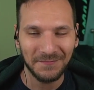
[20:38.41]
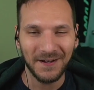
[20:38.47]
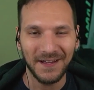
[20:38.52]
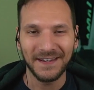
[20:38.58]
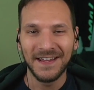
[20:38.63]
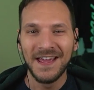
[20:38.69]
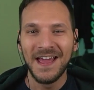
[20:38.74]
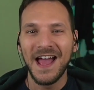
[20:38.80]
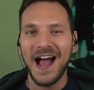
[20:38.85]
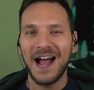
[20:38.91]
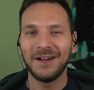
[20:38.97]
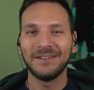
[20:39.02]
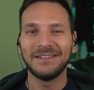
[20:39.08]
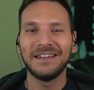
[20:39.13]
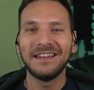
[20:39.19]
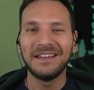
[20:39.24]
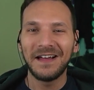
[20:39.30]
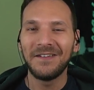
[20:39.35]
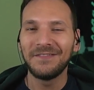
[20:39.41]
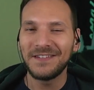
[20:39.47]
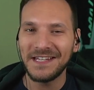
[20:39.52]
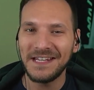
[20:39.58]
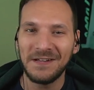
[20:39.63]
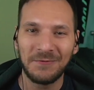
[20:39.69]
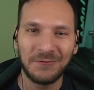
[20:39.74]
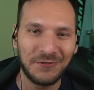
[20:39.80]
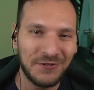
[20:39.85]
But I'd love
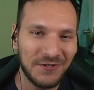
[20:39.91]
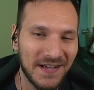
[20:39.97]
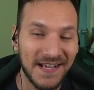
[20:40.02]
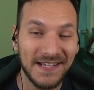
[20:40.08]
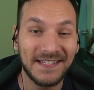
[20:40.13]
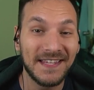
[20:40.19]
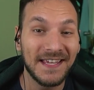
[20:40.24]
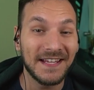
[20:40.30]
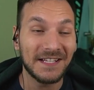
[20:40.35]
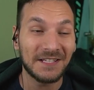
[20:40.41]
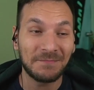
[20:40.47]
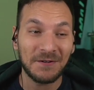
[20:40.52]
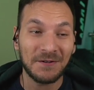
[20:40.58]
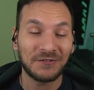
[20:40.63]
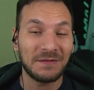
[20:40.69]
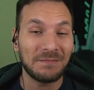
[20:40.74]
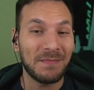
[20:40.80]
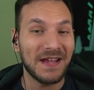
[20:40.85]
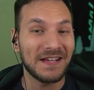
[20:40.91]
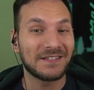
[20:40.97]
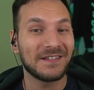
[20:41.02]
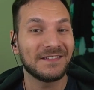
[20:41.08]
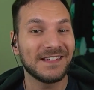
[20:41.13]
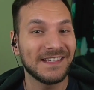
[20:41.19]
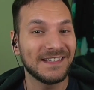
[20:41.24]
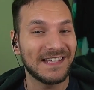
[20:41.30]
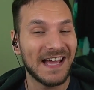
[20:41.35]
to hear what you guys think, especially based
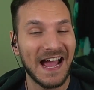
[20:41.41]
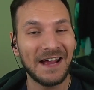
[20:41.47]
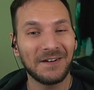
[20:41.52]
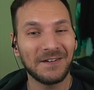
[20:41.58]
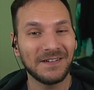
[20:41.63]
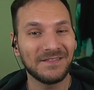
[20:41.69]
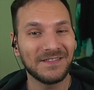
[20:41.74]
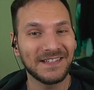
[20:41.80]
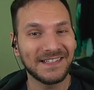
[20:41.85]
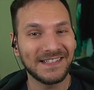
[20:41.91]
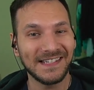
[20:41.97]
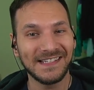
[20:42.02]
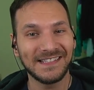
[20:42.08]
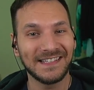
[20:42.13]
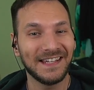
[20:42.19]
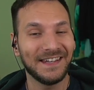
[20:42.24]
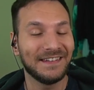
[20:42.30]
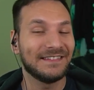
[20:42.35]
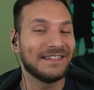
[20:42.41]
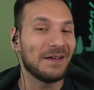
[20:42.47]
on the entirety of the season.